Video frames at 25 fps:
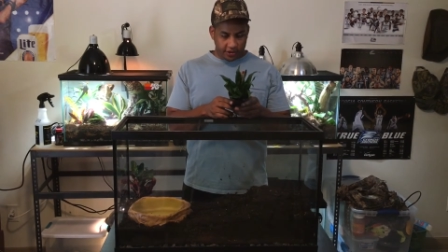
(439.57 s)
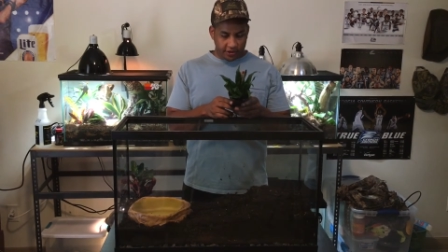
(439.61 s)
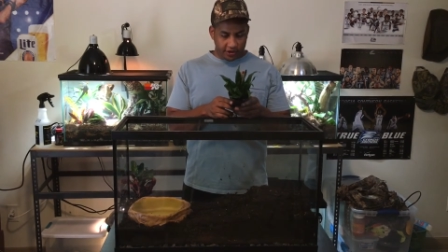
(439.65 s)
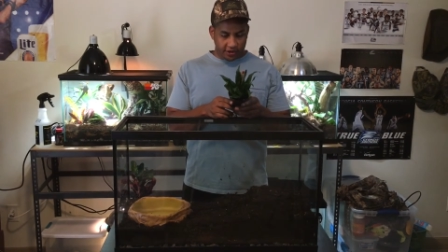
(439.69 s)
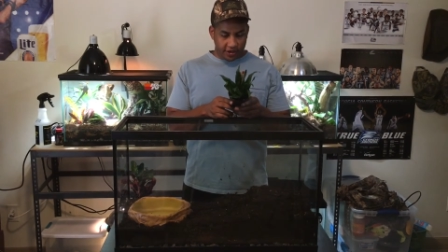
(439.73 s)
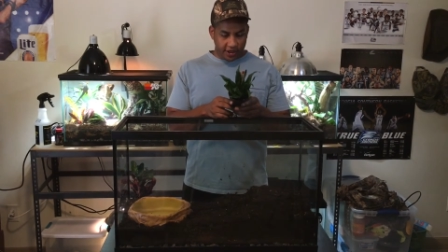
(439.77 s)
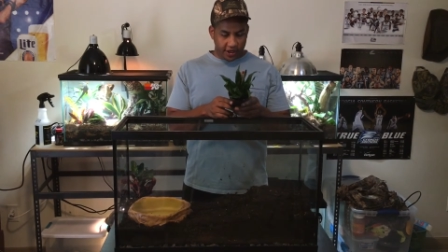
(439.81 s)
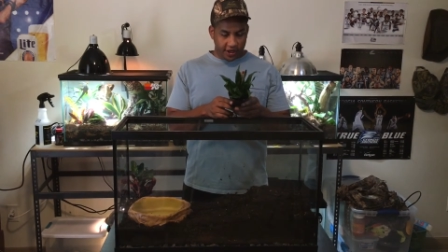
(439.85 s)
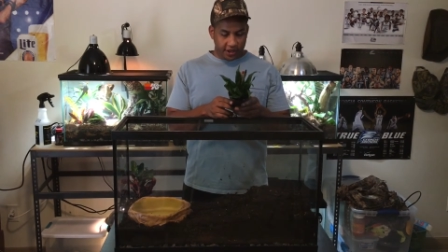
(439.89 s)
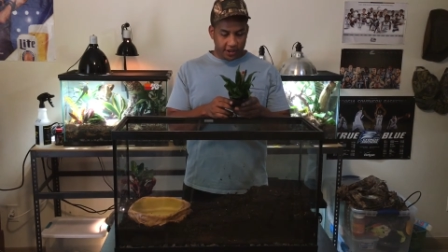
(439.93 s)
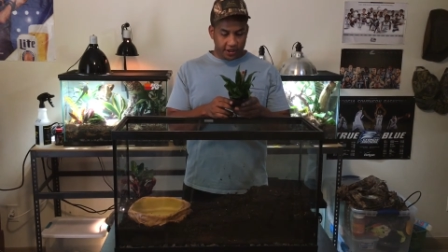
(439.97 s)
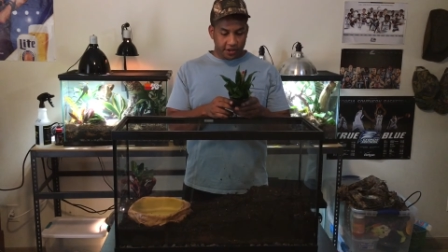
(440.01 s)

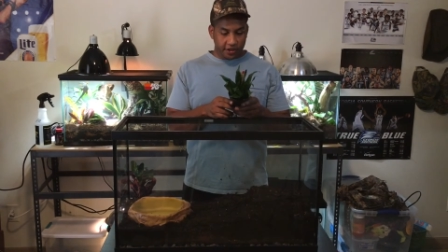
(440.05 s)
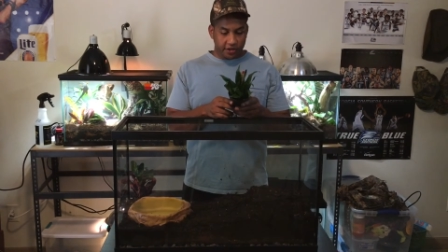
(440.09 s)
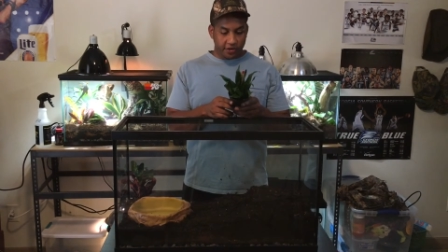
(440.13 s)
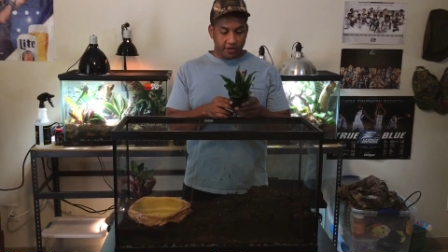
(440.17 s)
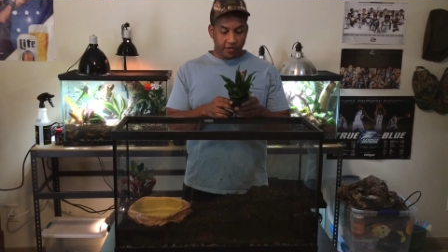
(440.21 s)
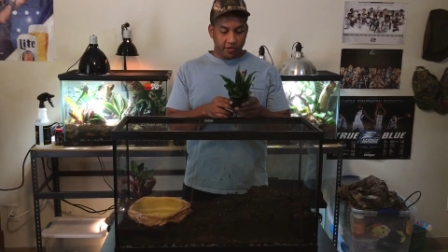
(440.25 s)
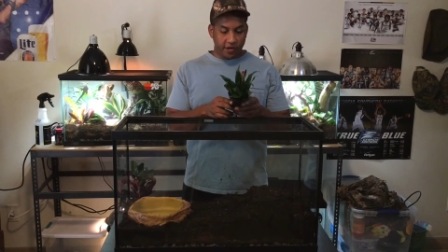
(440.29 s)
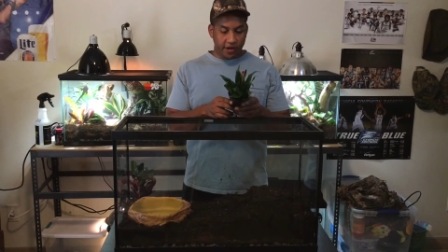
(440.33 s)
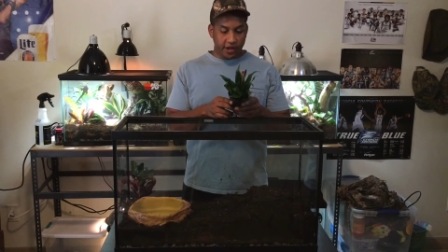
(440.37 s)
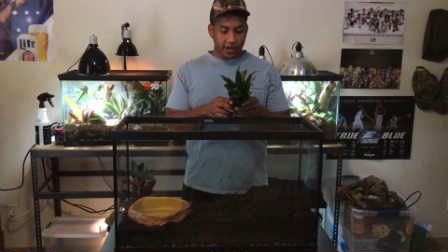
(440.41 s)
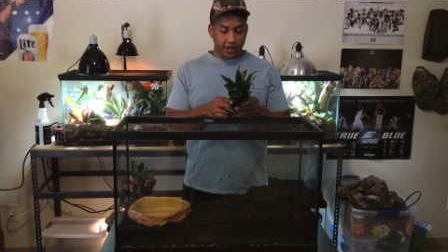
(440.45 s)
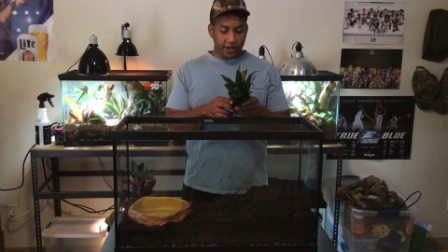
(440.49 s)
Janet
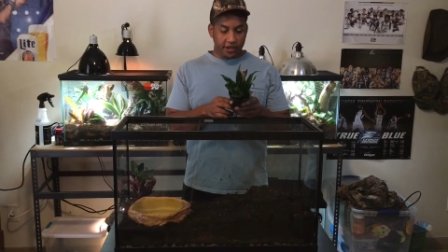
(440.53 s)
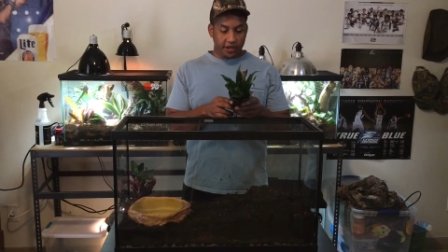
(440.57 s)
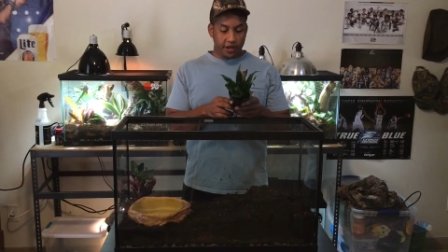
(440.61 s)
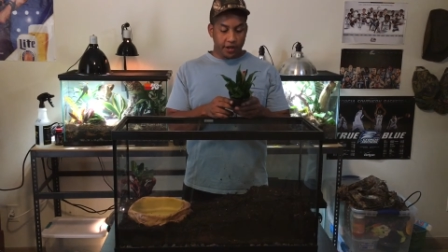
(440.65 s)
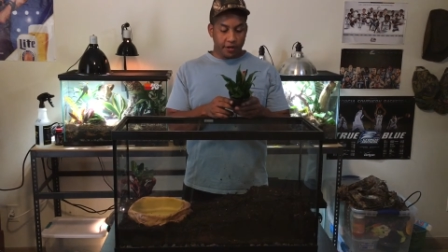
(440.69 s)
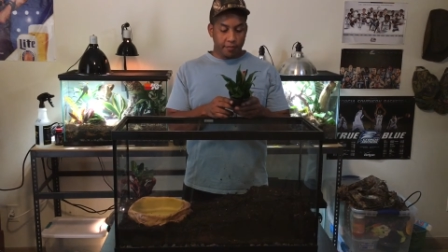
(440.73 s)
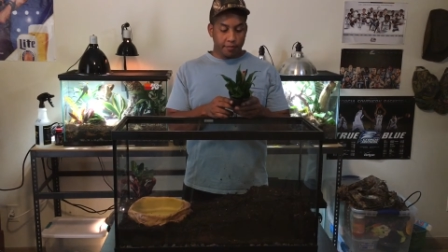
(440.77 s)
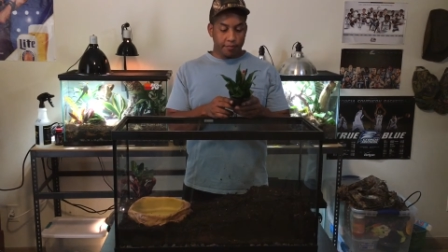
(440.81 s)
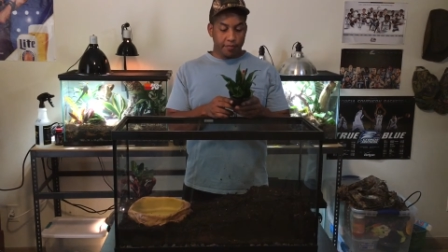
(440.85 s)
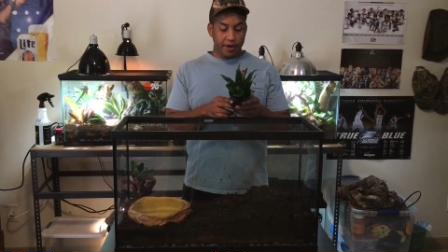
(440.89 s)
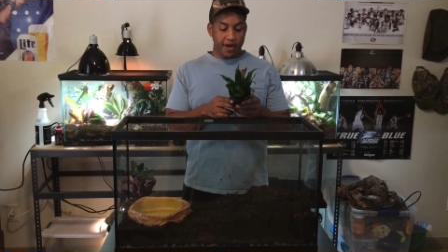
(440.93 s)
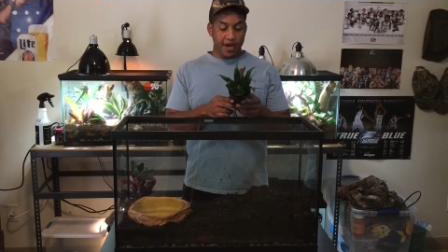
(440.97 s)
Craig
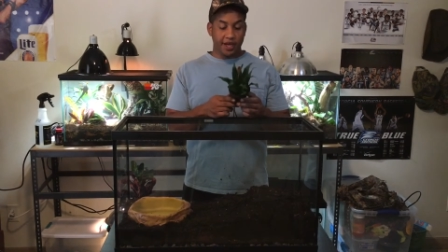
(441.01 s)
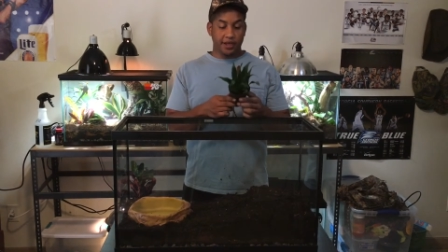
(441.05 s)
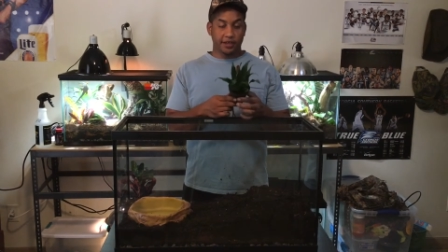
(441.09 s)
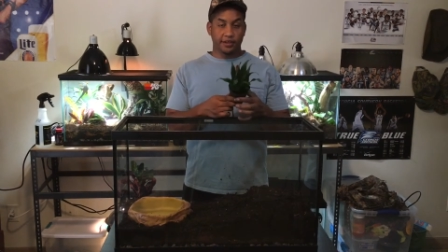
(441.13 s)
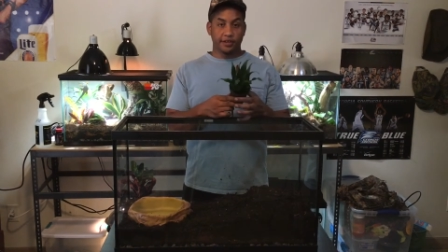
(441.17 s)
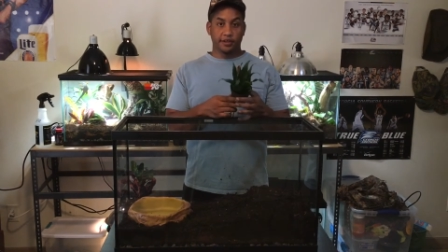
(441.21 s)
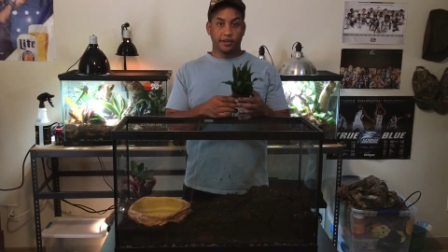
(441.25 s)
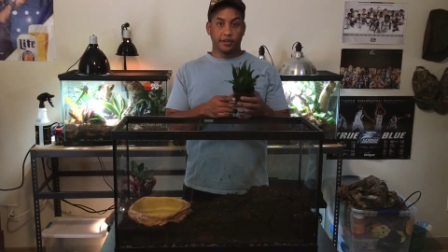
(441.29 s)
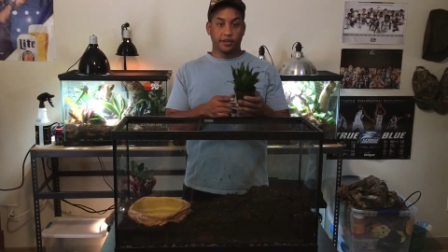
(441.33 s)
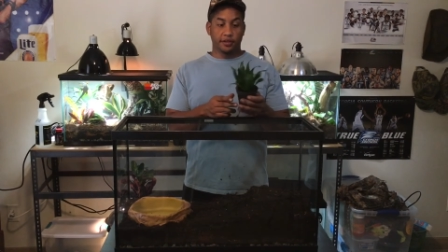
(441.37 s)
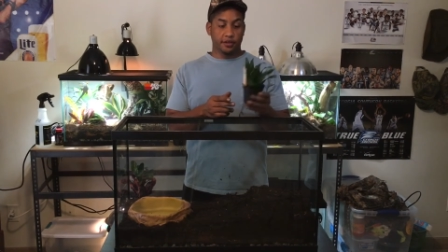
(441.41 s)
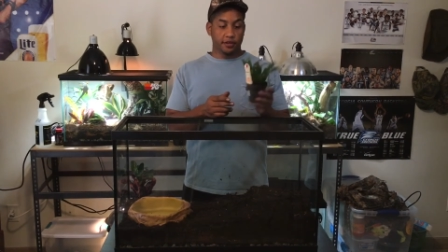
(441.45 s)

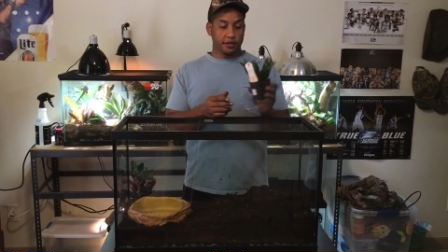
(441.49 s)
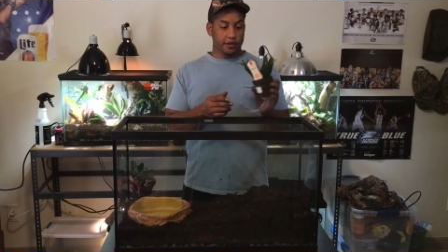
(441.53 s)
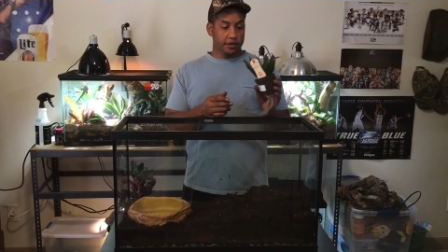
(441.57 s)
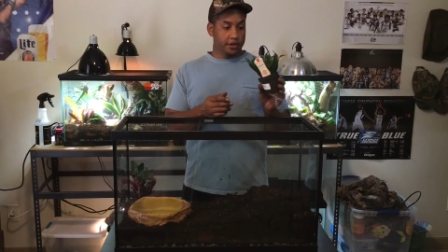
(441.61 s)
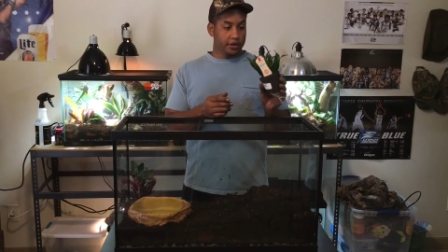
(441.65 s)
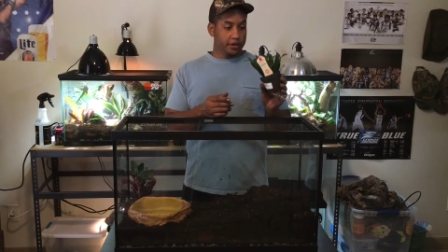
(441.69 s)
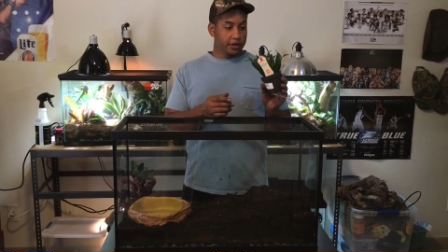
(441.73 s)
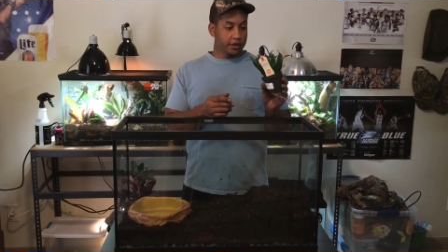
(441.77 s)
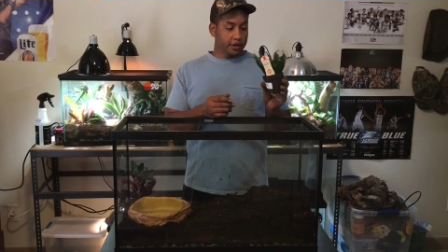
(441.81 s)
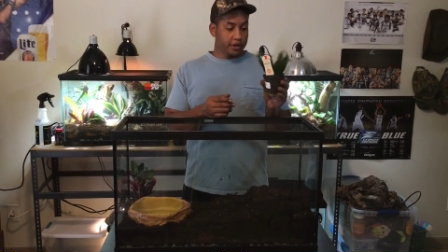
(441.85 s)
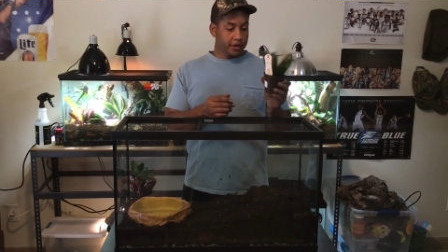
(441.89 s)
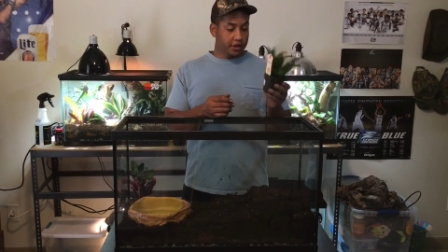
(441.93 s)
compacta.
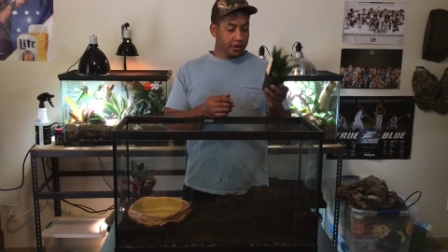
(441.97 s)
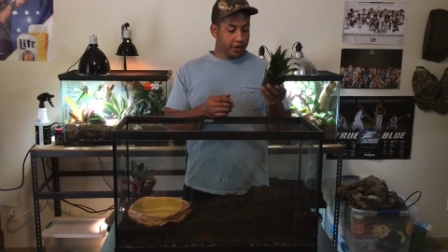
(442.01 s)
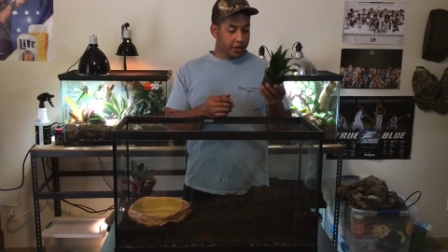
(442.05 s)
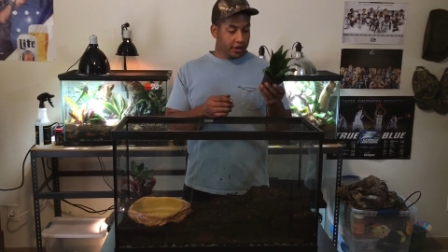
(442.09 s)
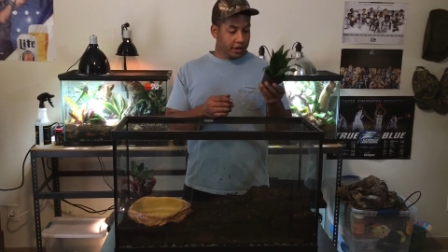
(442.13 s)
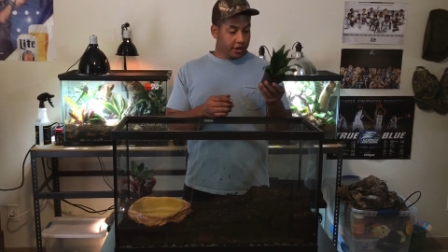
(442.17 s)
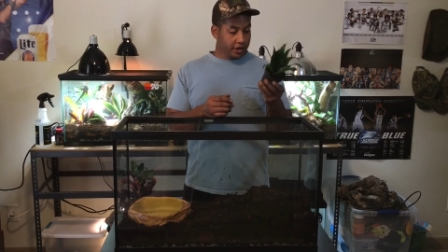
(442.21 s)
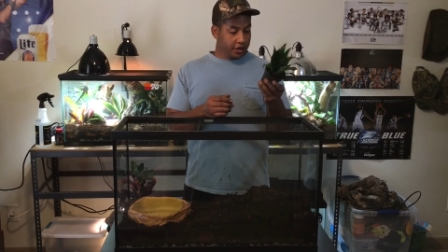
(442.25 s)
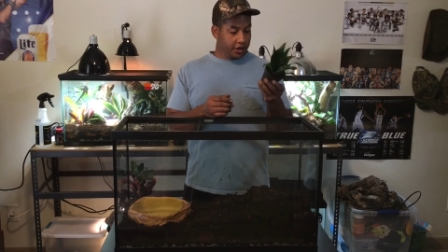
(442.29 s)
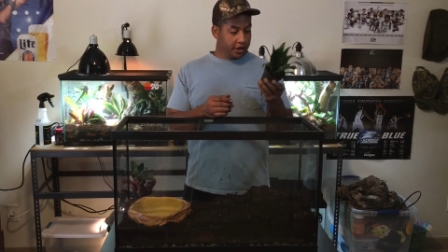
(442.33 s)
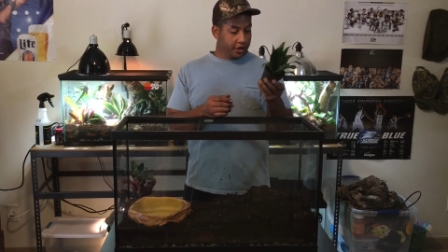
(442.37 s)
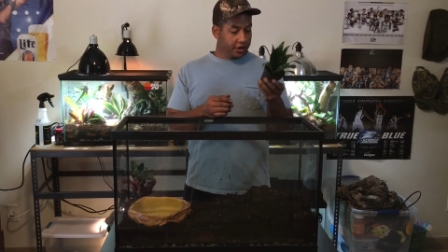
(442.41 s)

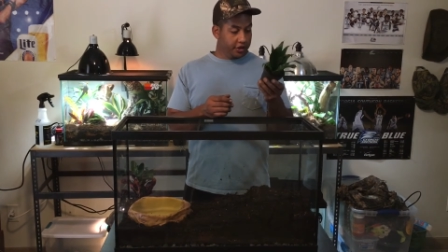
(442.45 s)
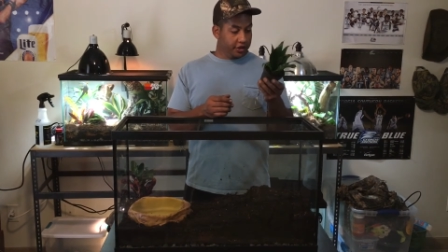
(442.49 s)
Uh,